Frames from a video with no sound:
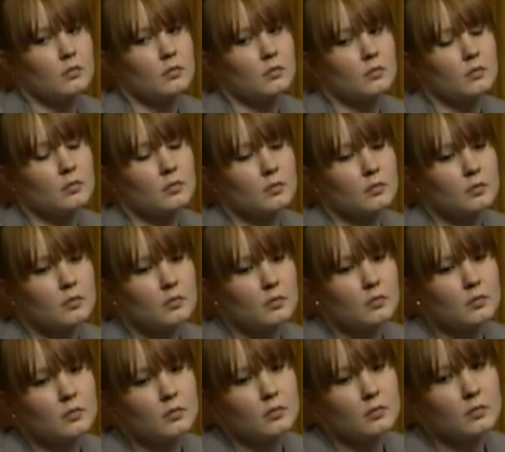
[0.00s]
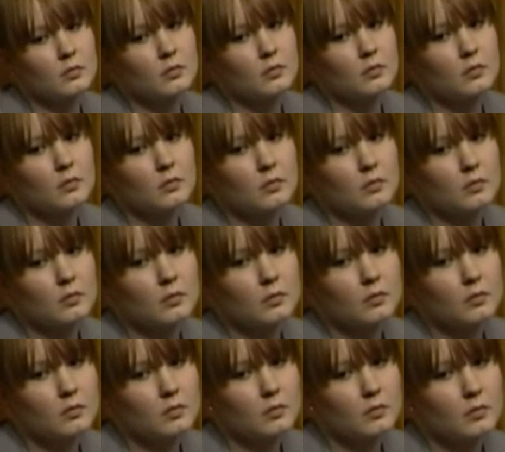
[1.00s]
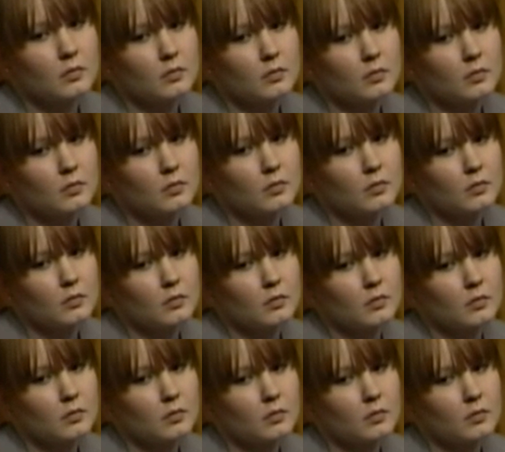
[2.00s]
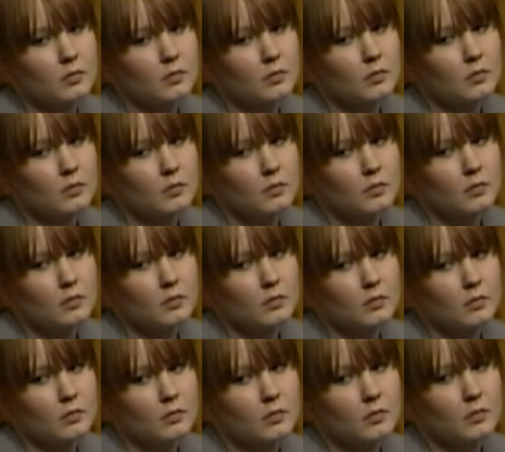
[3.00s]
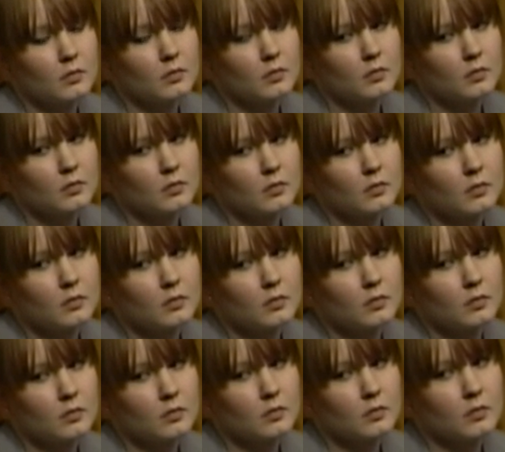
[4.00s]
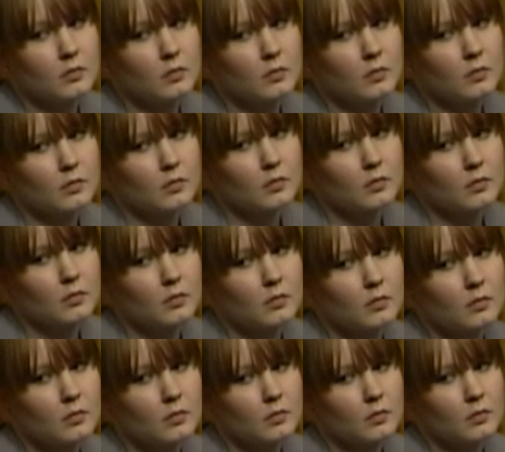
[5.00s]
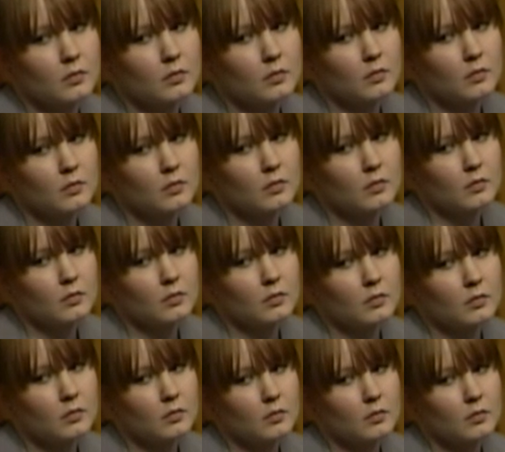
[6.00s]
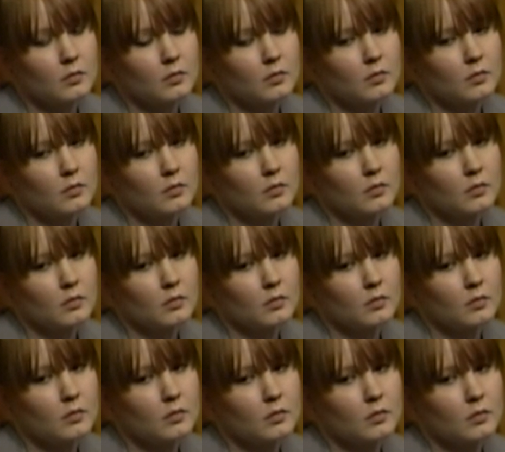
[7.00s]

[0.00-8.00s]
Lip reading: This person isn't speaking.